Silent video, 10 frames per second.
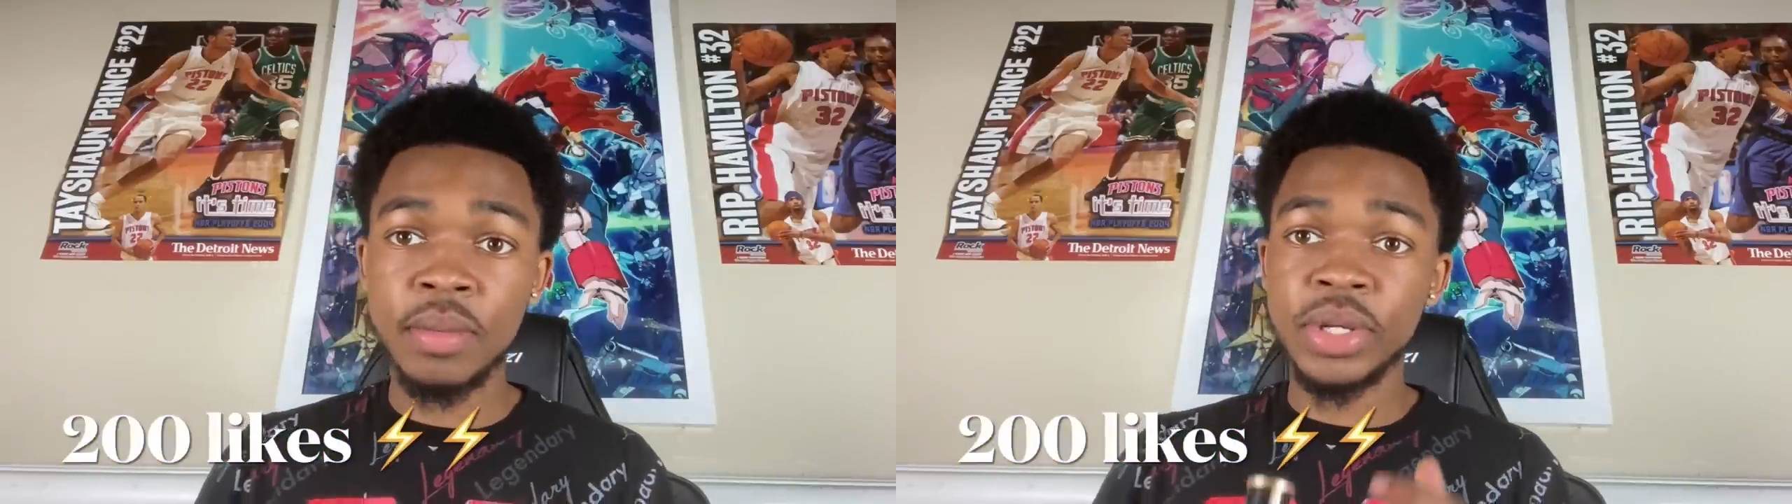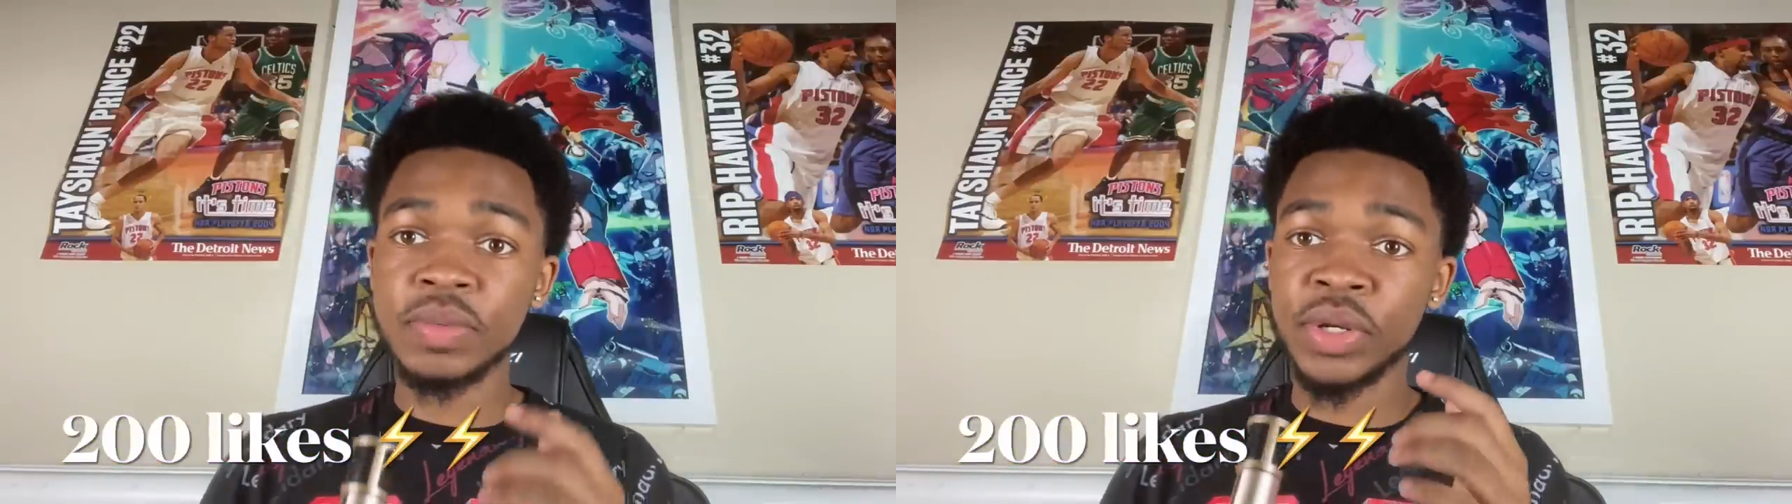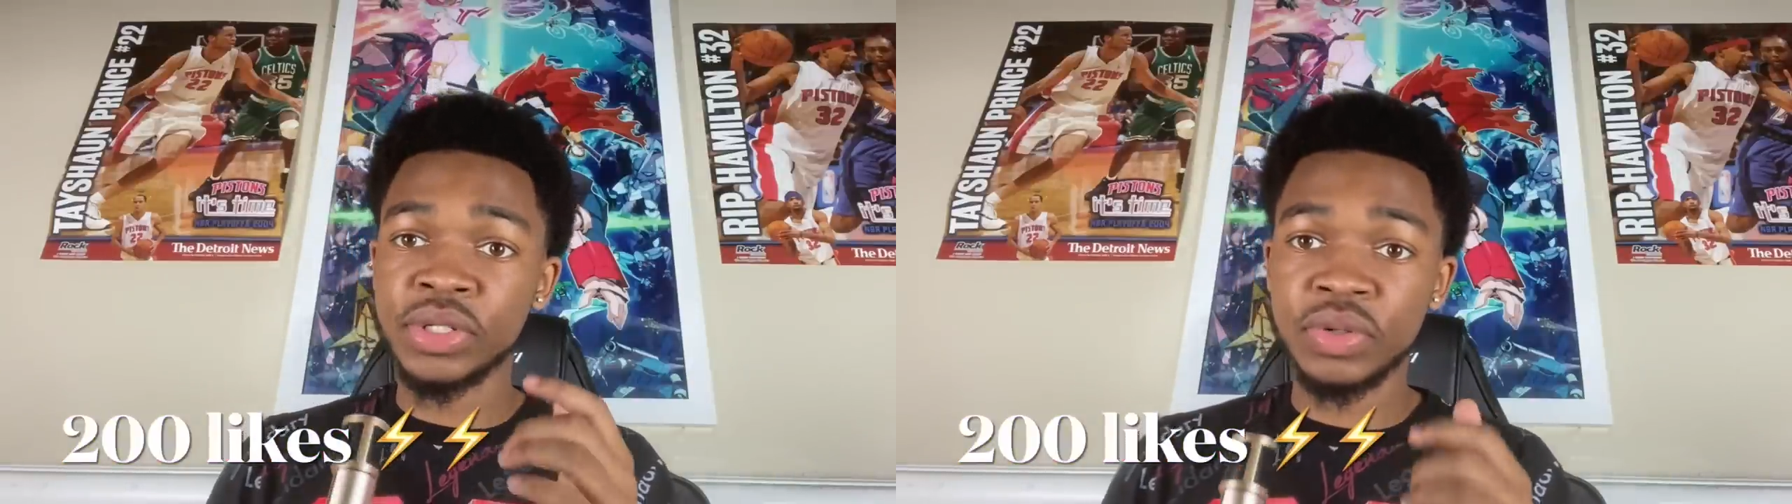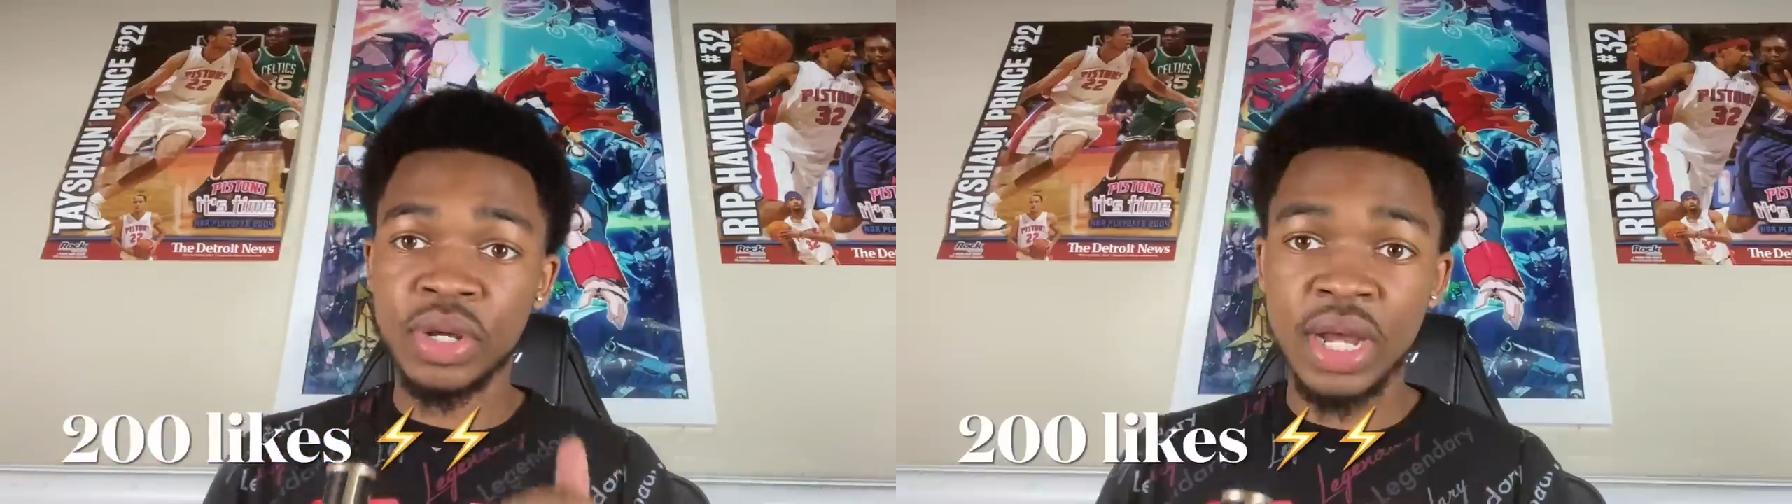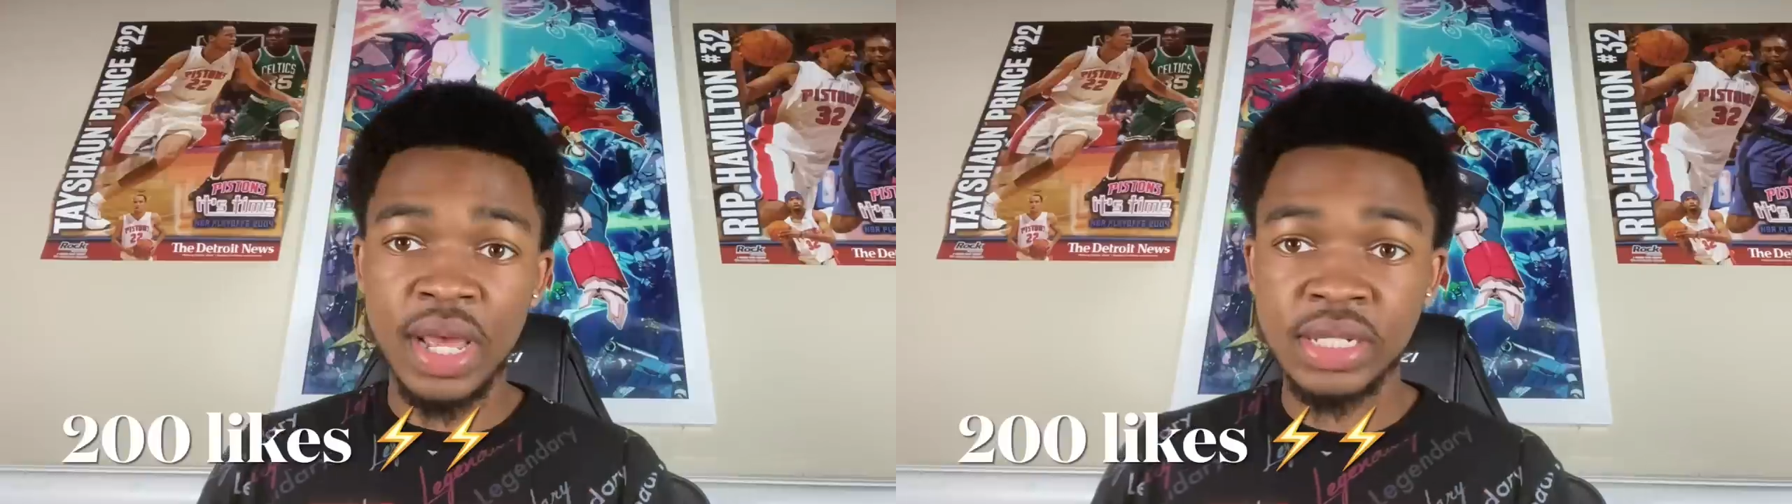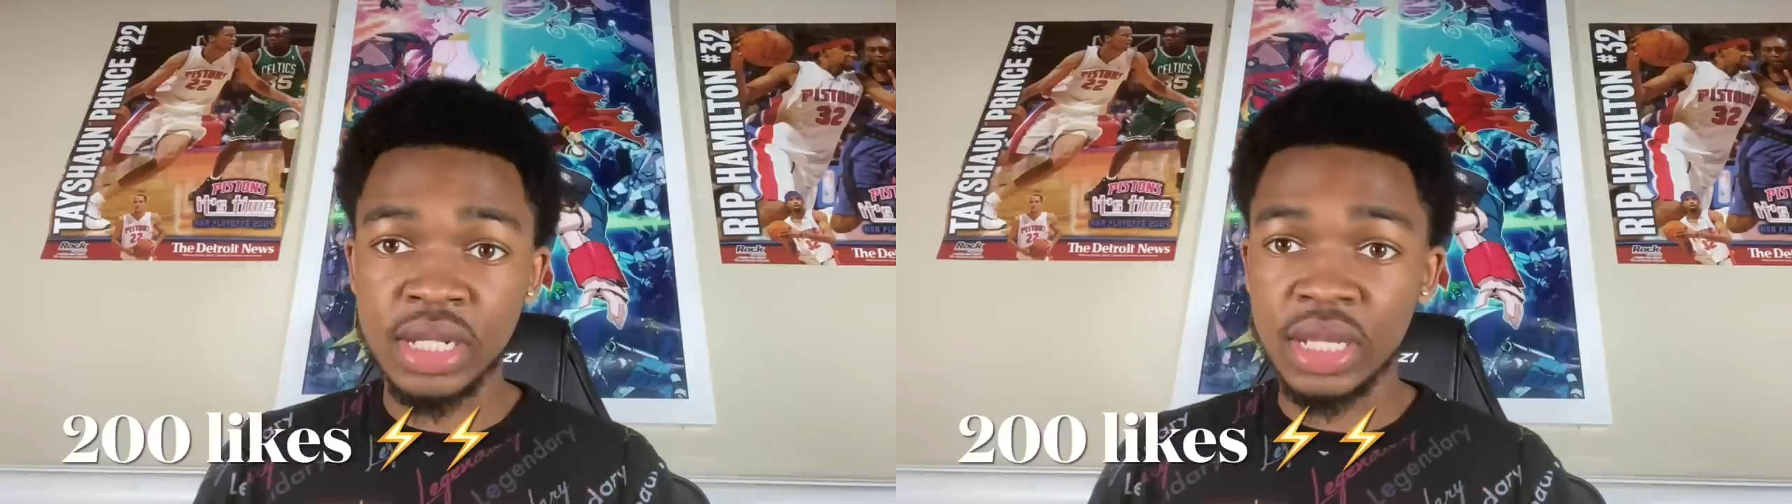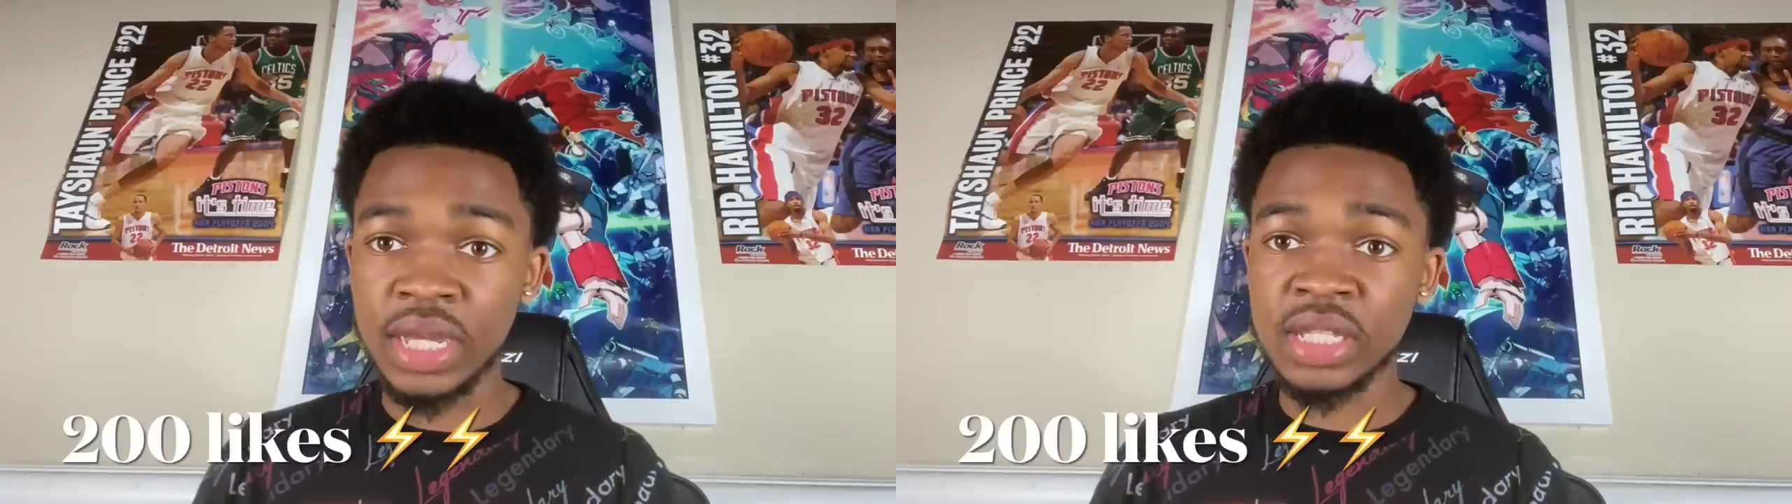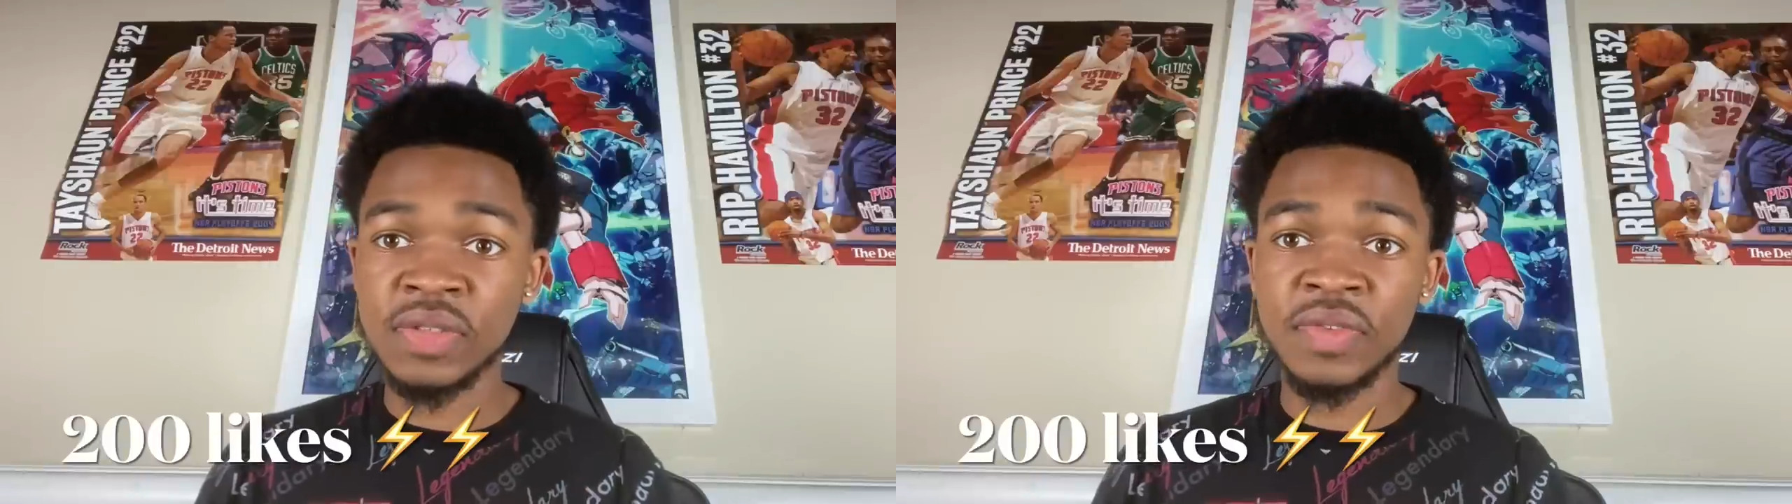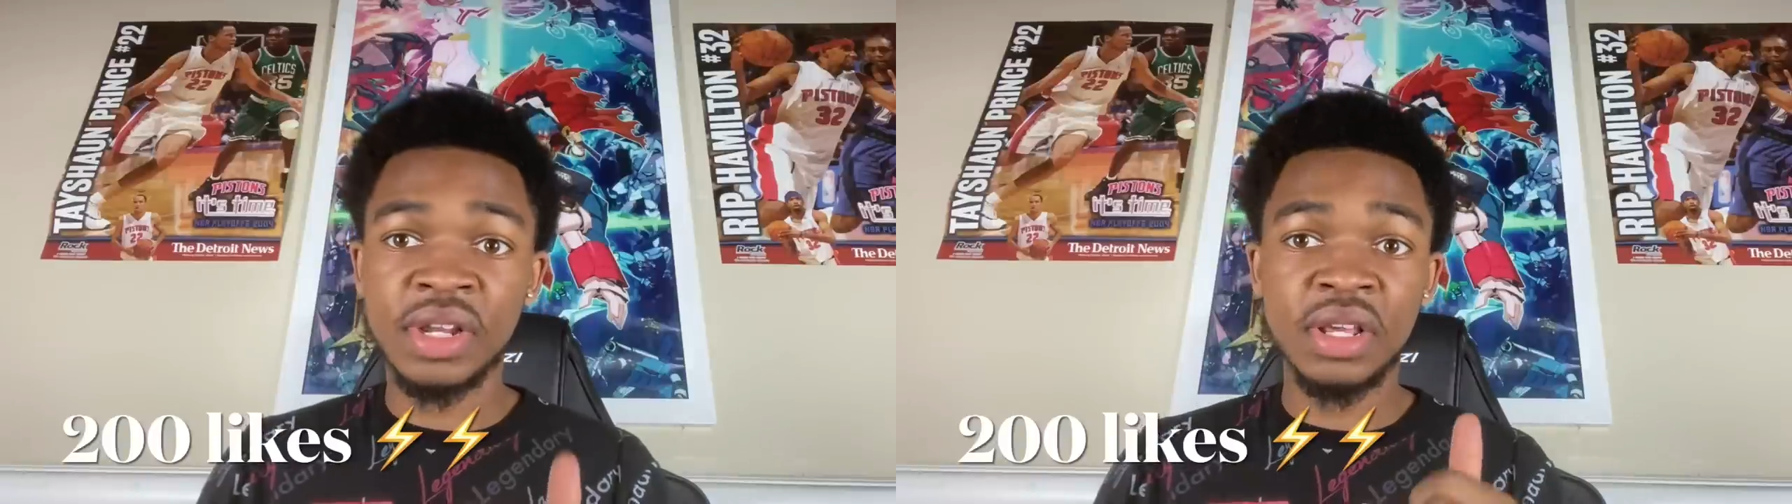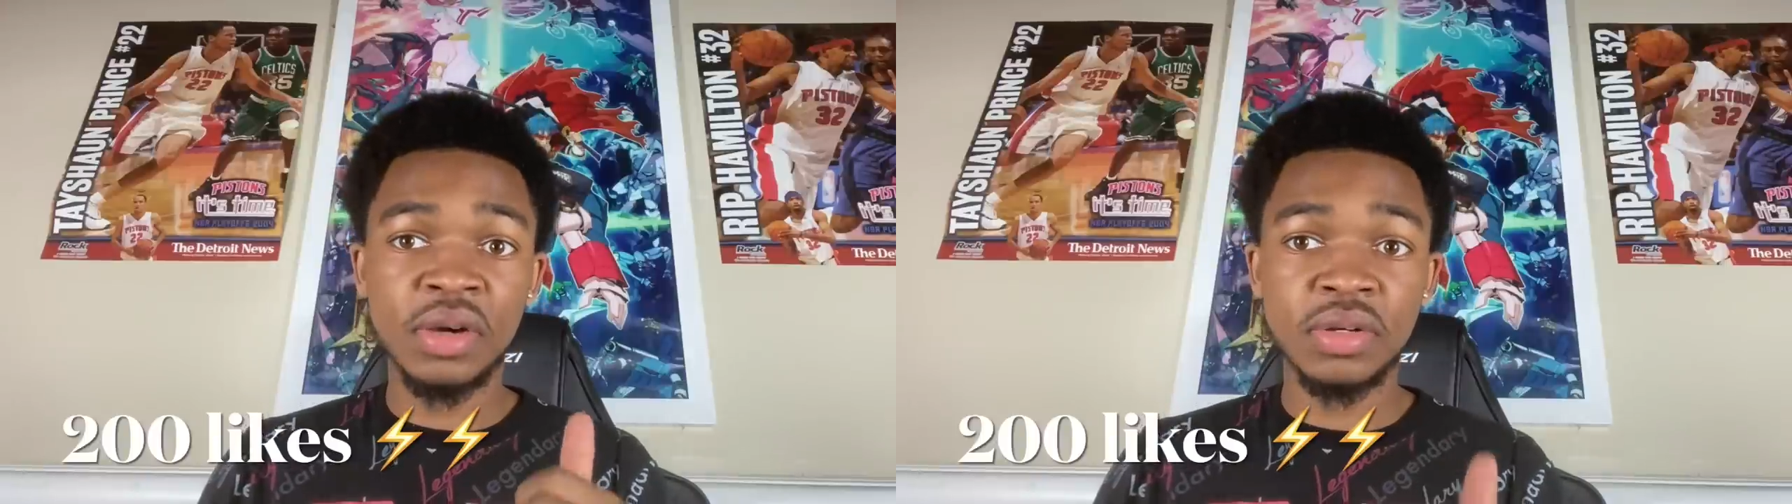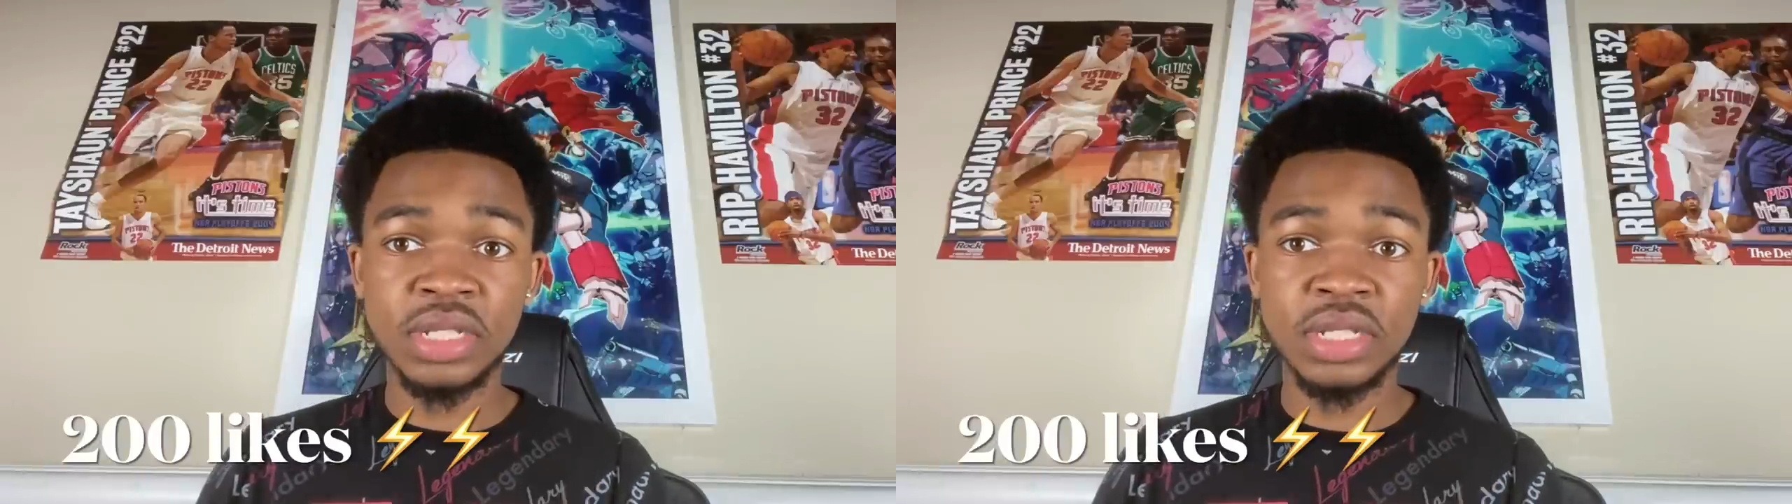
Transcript: please make sure you guys like this video.